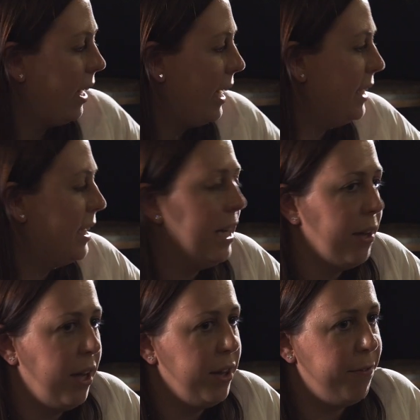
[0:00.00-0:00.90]
easily
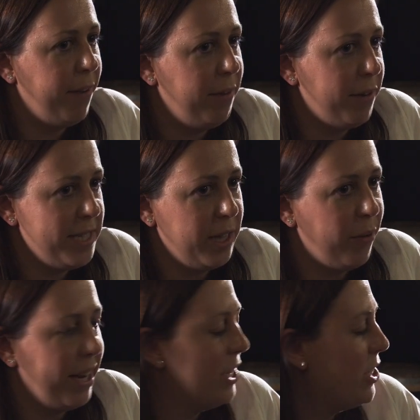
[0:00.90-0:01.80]
the favourite in the
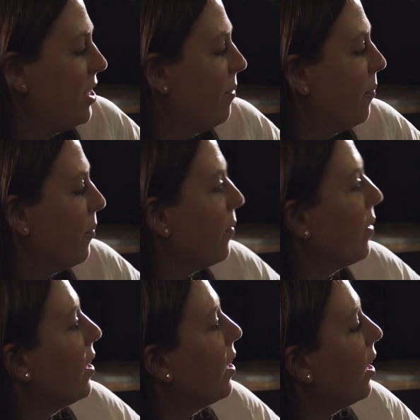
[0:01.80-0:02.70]
range,
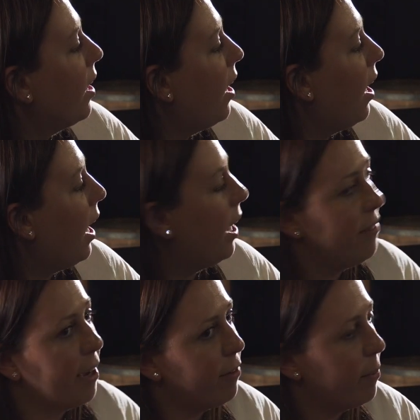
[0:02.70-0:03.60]

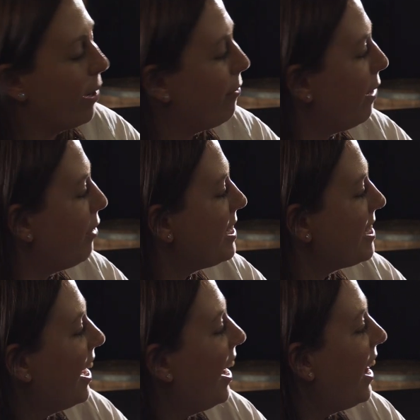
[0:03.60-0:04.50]
and definitely my favourite.
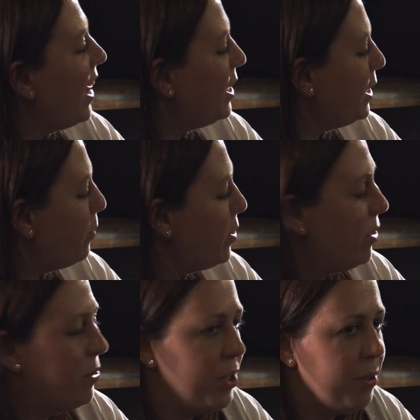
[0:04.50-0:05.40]
This is
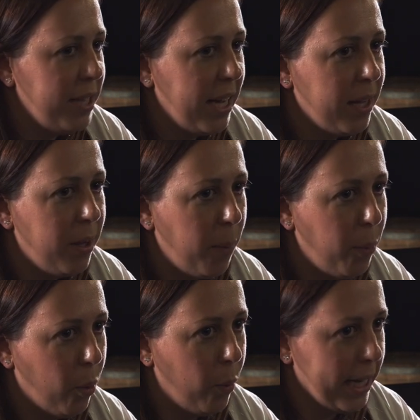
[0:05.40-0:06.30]
produced using
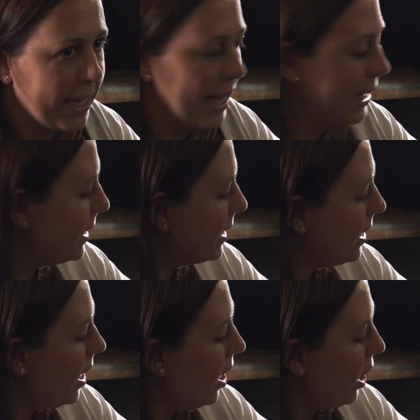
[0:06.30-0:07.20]
port wine
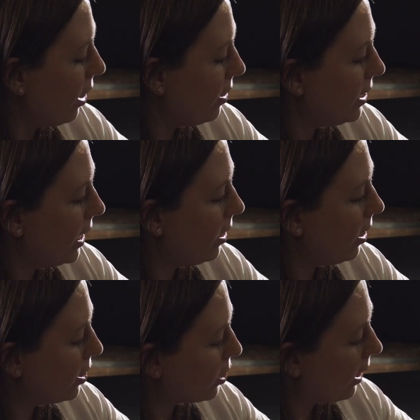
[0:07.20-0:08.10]
casks. You can see
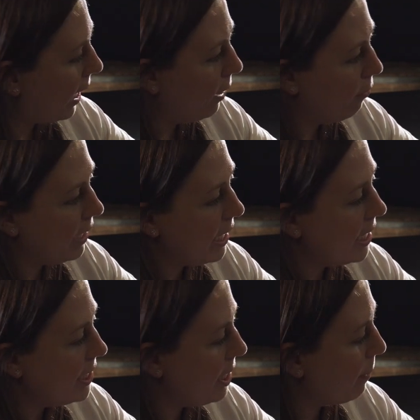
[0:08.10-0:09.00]
that it's got that lovely
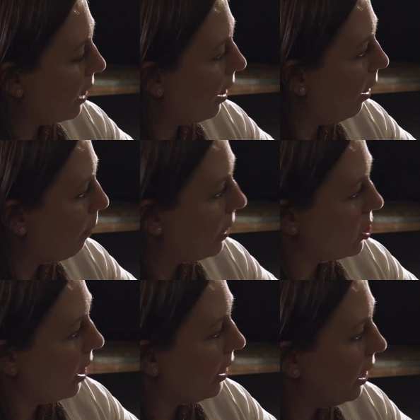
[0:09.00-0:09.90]
deep colour,
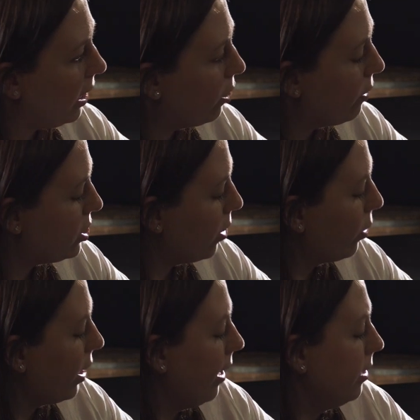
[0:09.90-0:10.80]
much like the rich
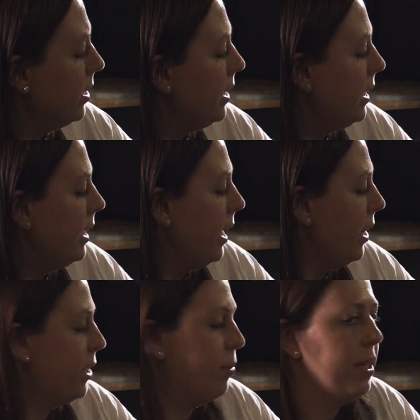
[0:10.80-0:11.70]
oak there.
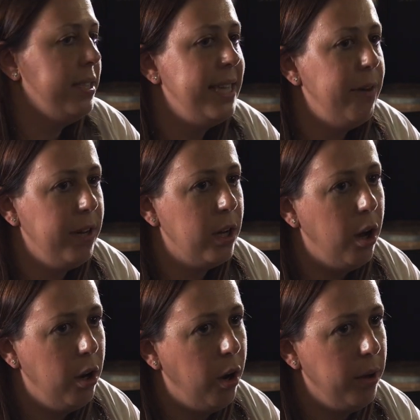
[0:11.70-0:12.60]
This one has definitely
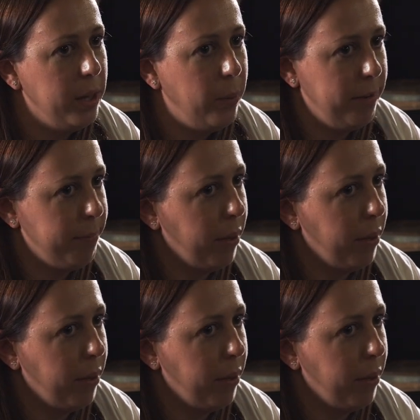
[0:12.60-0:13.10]
got a lot in the way of